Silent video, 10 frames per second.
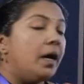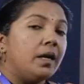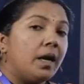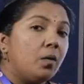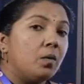
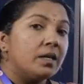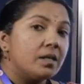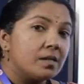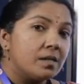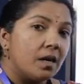Now let
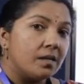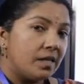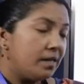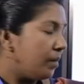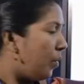us
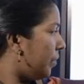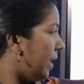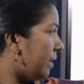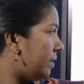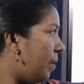see some of
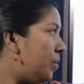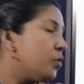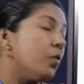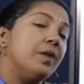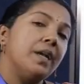the
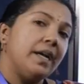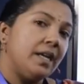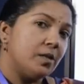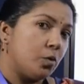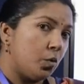examples of an
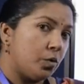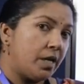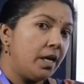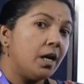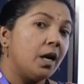ideal
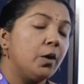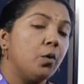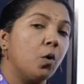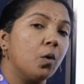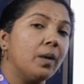solution.
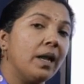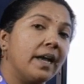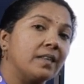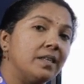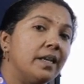Normal
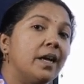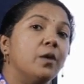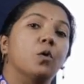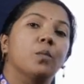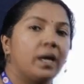hexane and
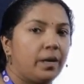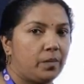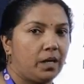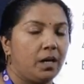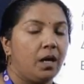normal
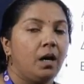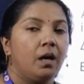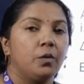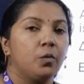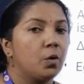heptane.
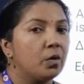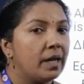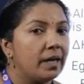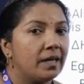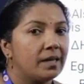You know
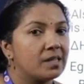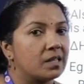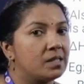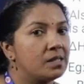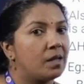that their
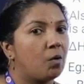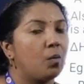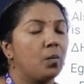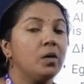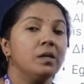structures are
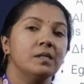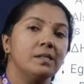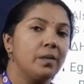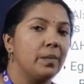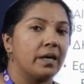almost
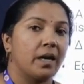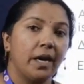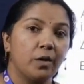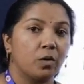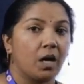similar,
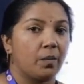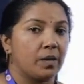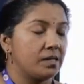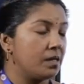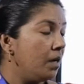
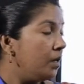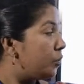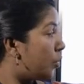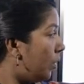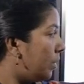hydrocarbons.
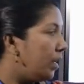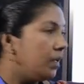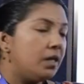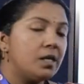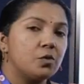So
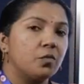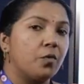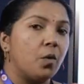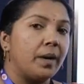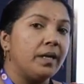these two
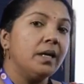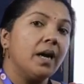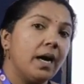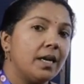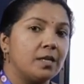form an
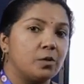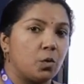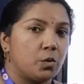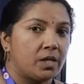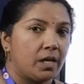ideal
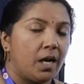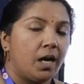solution.